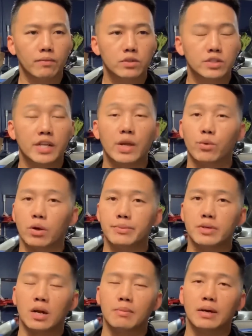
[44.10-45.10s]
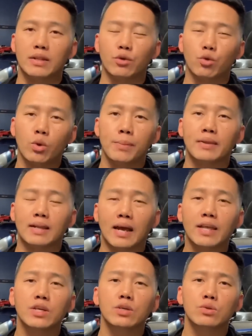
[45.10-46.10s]
today we're gonna talk about the equipment that I
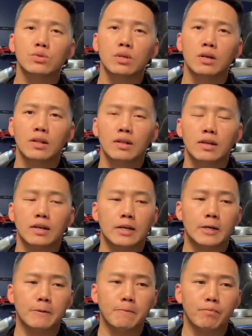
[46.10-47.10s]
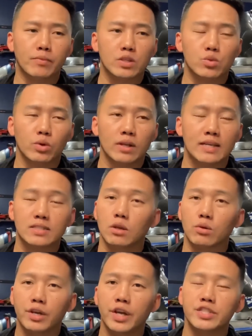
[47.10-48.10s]
use, as well as the
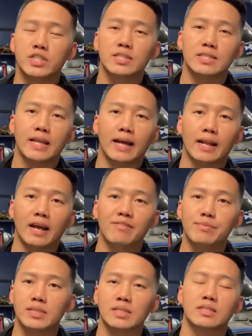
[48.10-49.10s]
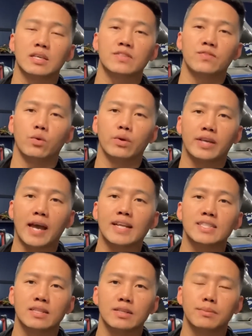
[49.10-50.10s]
locations that I've been successful in
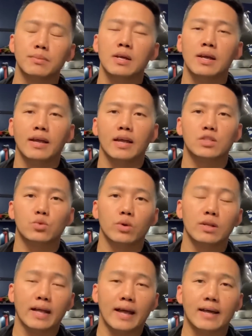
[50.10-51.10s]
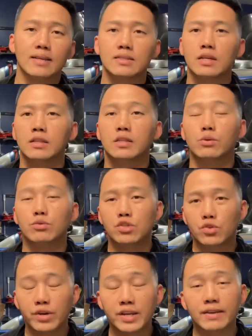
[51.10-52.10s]
catching them, as well as the
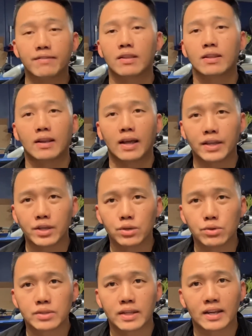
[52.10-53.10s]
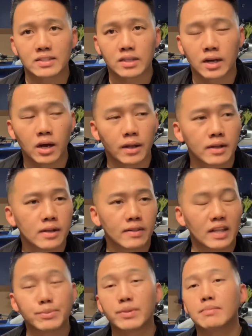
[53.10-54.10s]
retrieve that I use that's
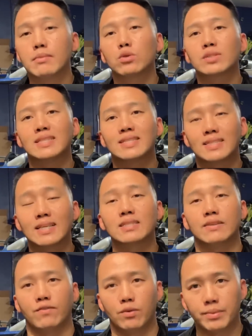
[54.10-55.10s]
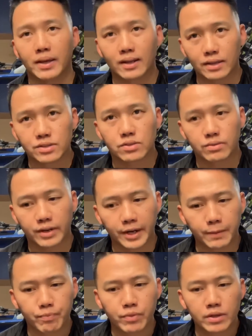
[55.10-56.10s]
been the most consistent for me at least, right?
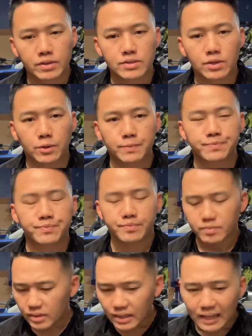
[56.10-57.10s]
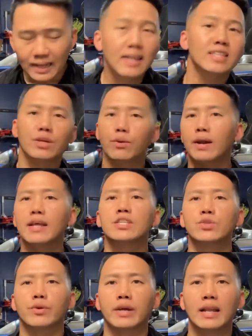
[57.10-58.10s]
So let's get right
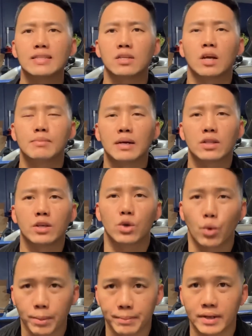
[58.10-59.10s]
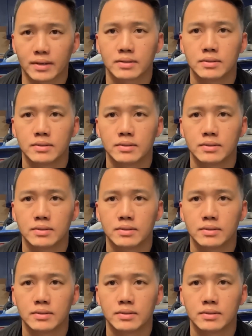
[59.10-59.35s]
into it, okay? Let's talk about the equipment.